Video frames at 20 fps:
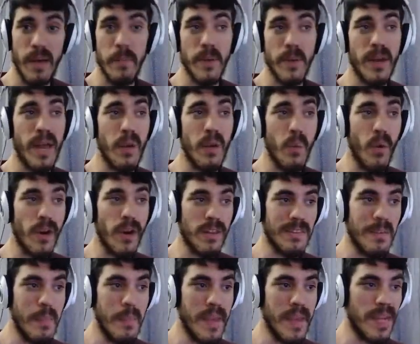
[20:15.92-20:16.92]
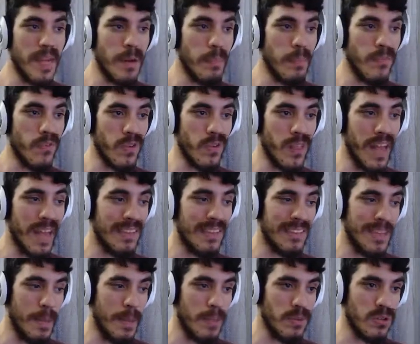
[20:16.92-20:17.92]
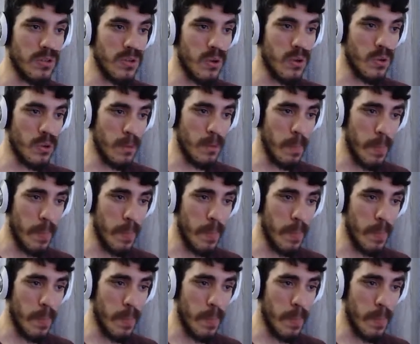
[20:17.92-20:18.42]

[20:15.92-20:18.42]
but I wanted to make up for last episode.